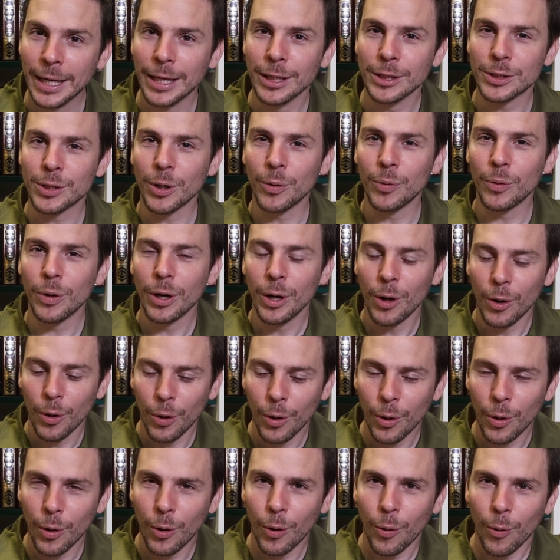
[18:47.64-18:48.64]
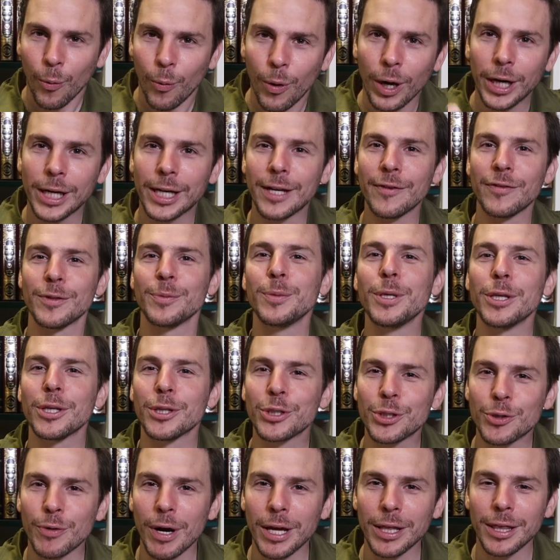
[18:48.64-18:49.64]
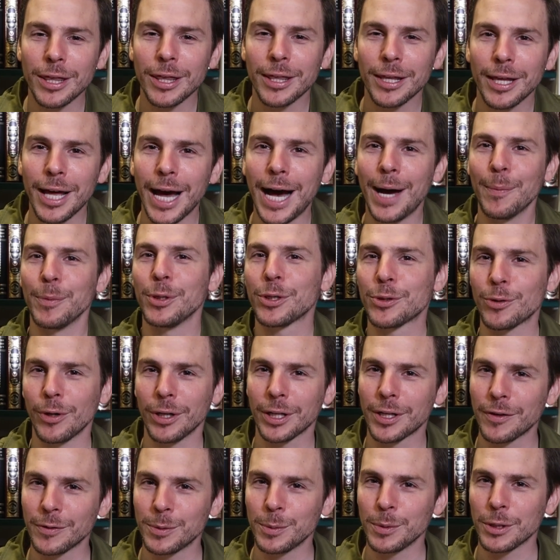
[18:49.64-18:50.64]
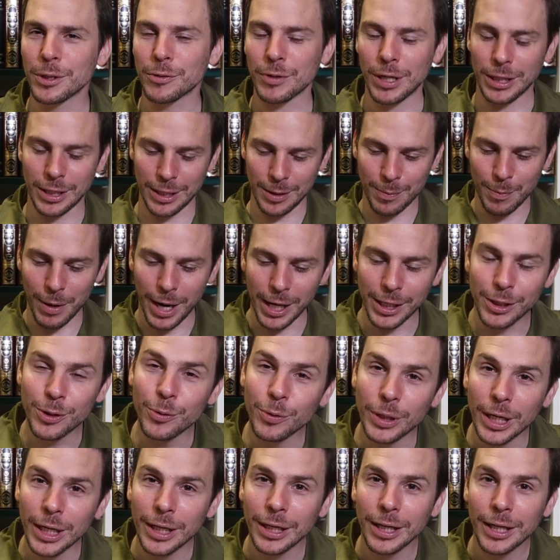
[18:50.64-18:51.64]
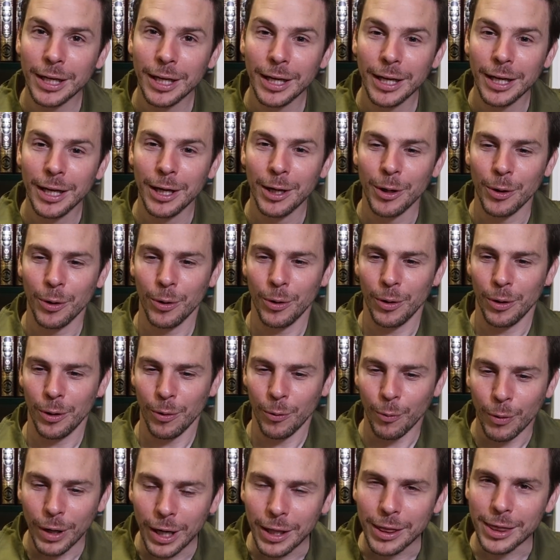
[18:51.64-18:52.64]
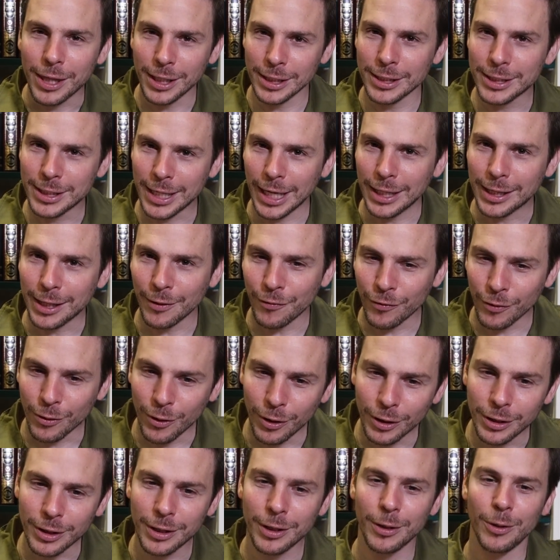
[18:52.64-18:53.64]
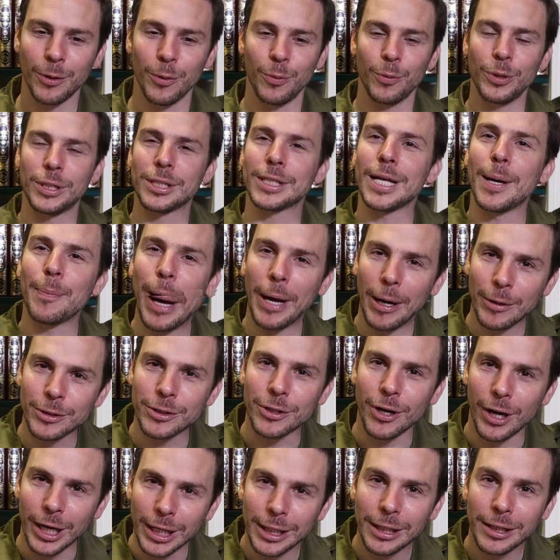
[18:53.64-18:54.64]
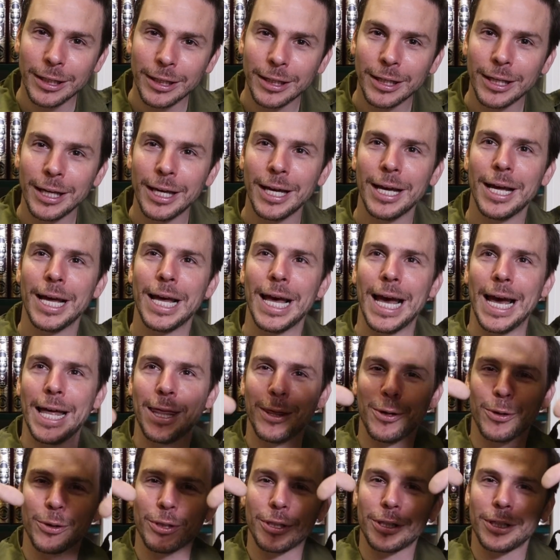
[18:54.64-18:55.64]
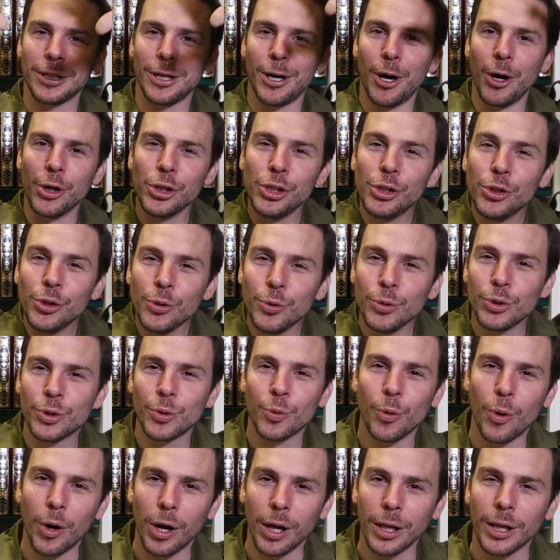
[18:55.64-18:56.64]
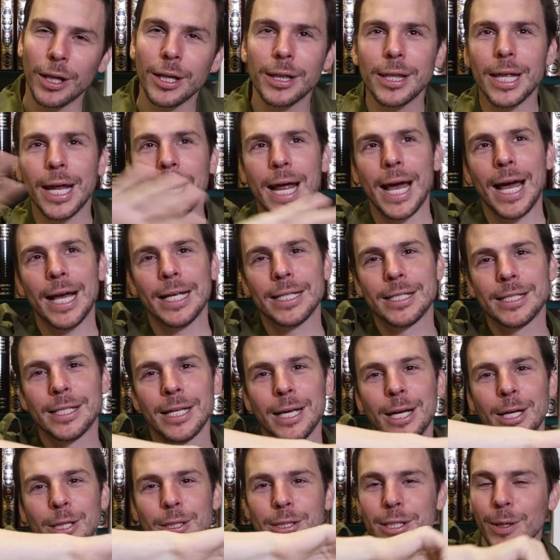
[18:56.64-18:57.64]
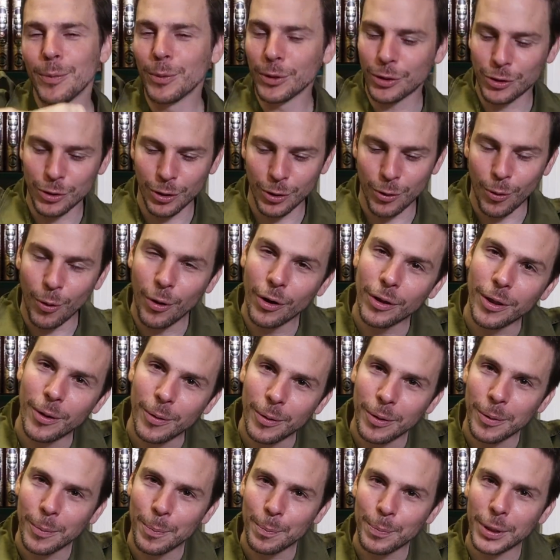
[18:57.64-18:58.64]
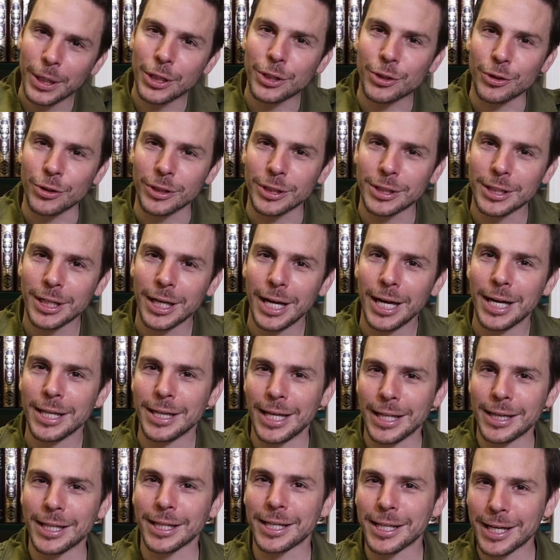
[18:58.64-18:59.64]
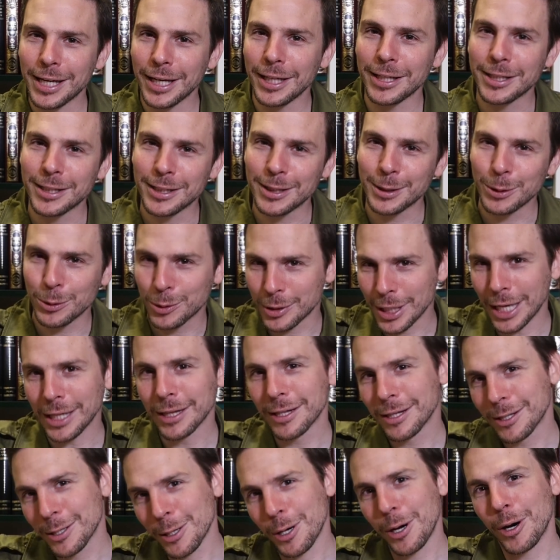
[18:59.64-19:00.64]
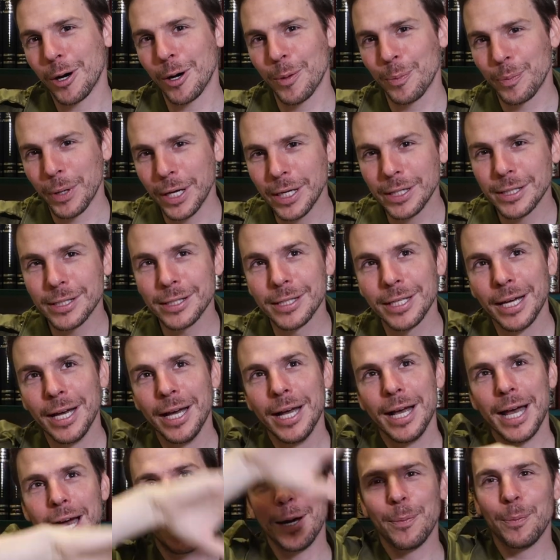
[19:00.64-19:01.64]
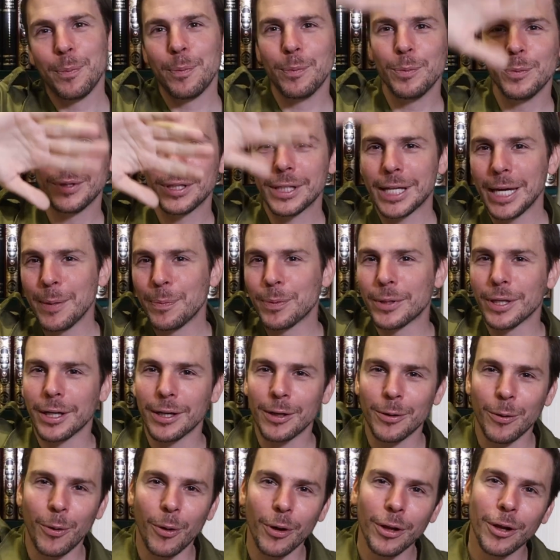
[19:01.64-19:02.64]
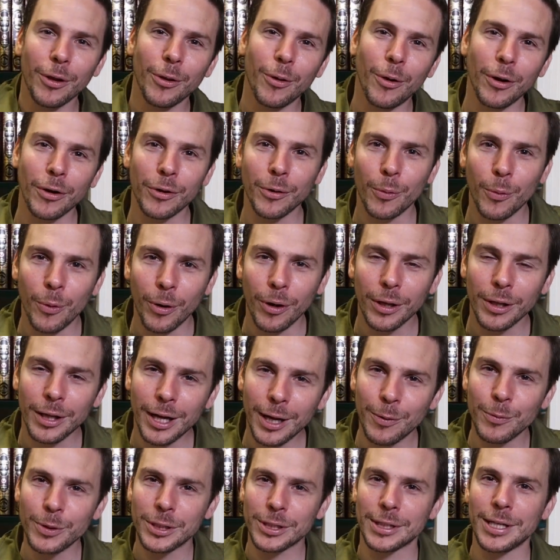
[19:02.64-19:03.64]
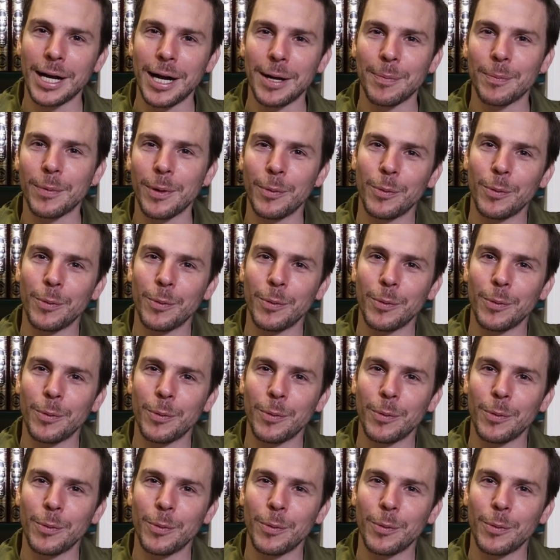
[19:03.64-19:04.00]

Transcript: So, what gives me the strength? Am Yisrael gives me the strength. In my unit, when the things get difficult, we step outside, and there's a huge wall that has, someone took all the pictures that the kids sent to our base, and taped it all along the wall, and we stop